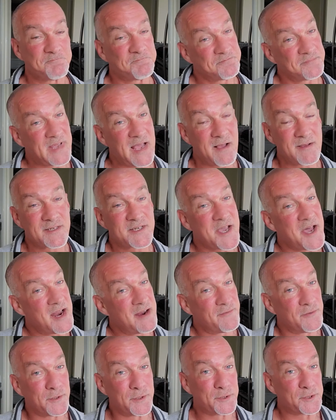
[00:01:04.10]
I was kind
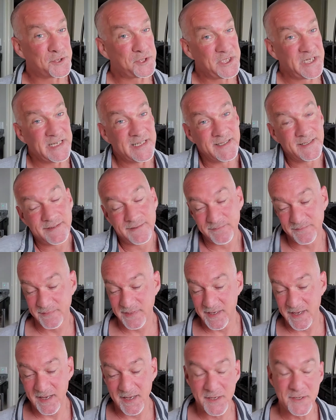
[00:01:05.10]
of a little shit,
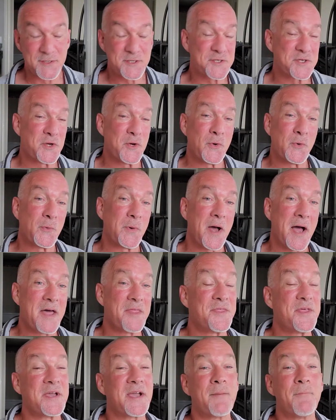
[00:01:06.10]
so I
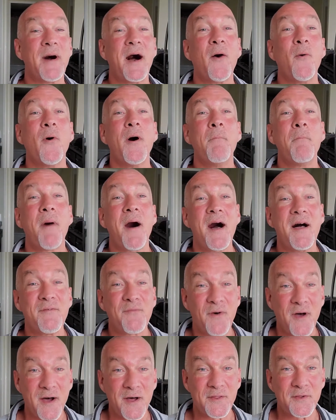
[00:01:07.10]
think about what my
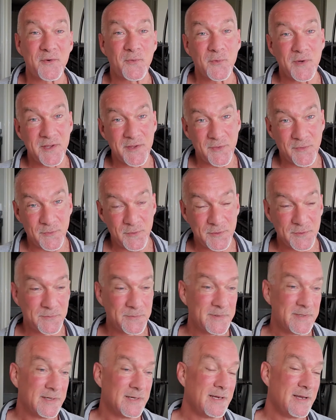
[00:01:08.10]
father went through.
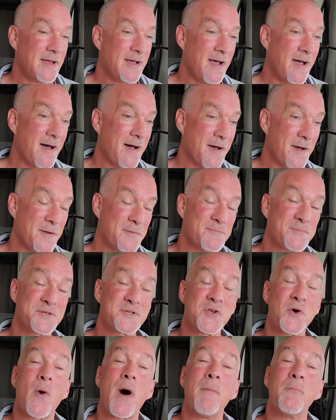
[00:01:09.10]

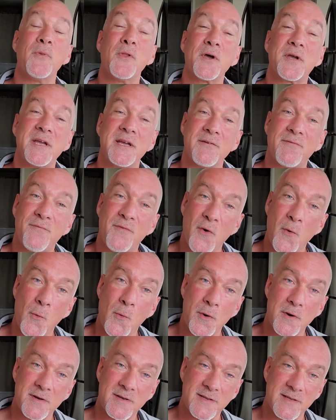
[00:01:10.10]
So I'm looking
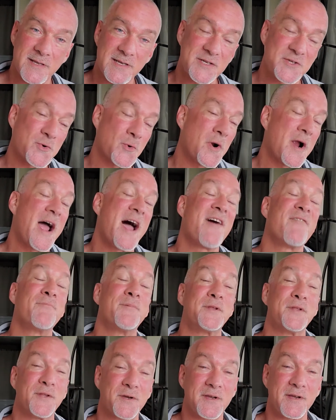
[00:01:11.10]
forward to this, or have
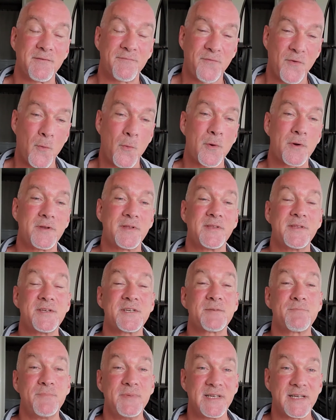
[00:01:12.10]
been looking forward to
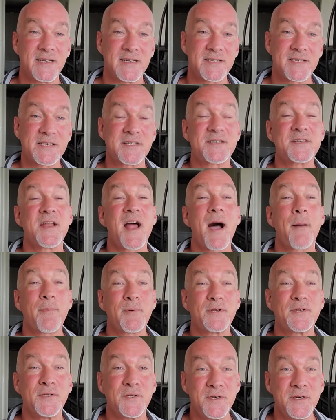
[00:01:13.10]
this, because it's an
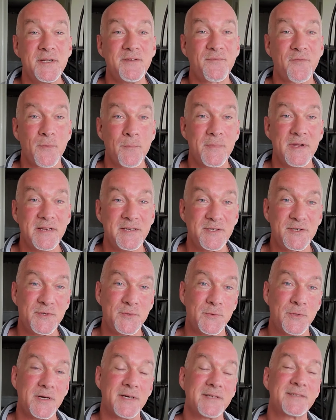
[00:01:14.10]
opportunity for me
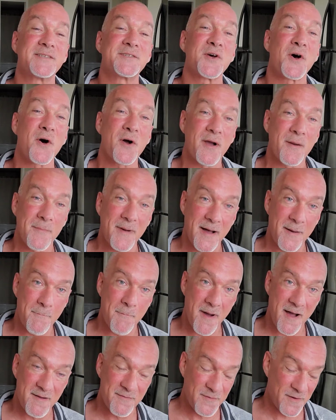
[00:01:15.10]
to talk about
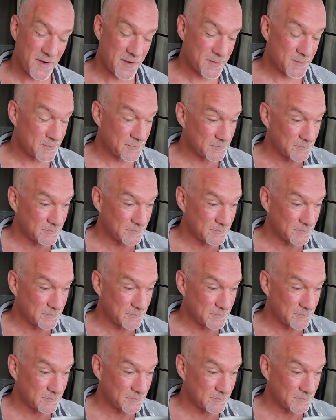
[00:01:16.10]
my father.